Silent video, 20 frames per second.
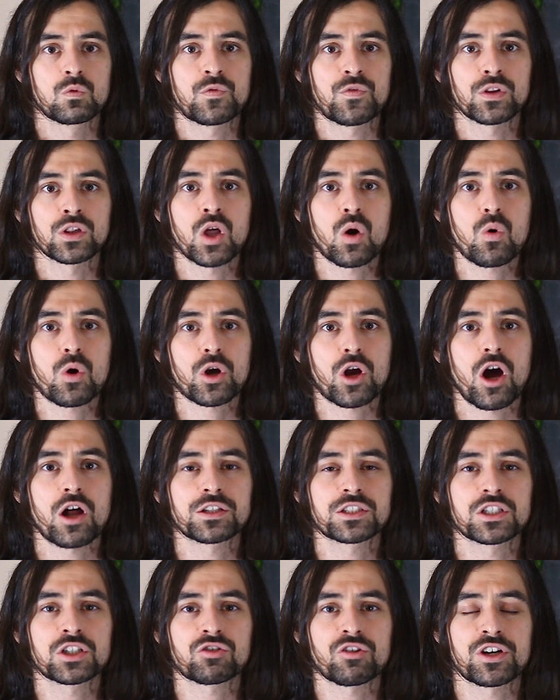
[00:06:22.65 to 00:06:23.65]
With a lower
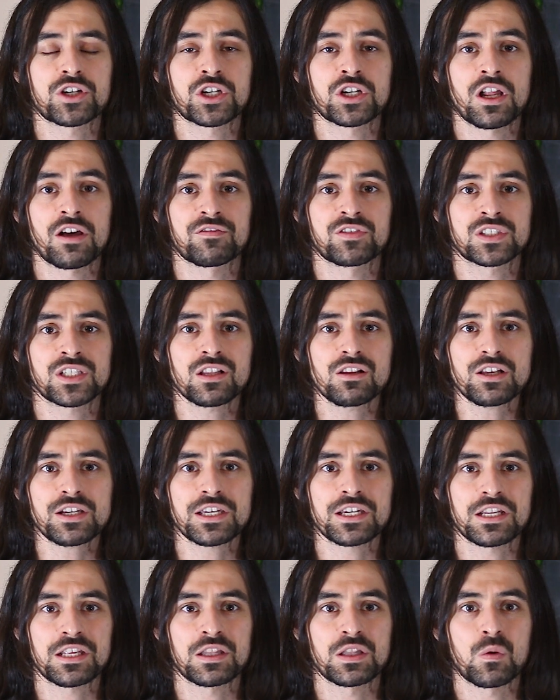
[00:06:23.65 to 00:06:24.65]
concentration of
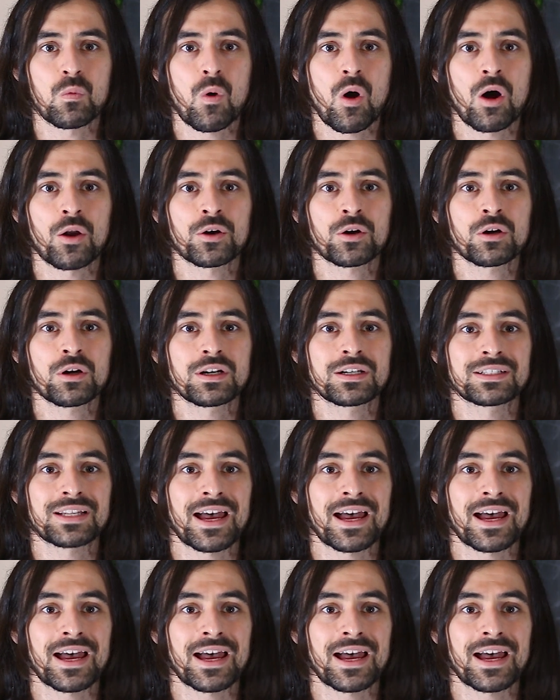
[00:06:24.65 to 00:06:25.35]
silicate in the water,